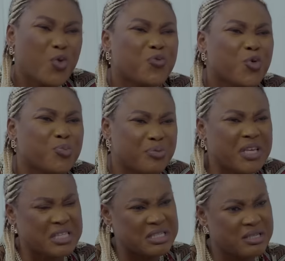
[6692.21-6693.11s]
God
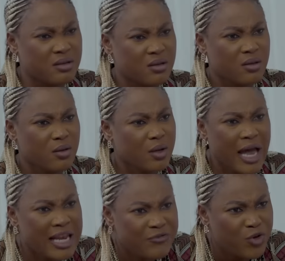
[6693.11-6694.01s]
forbid. You
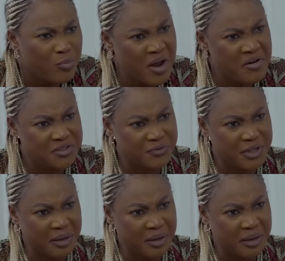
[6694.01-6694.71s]
can't leave your marriage for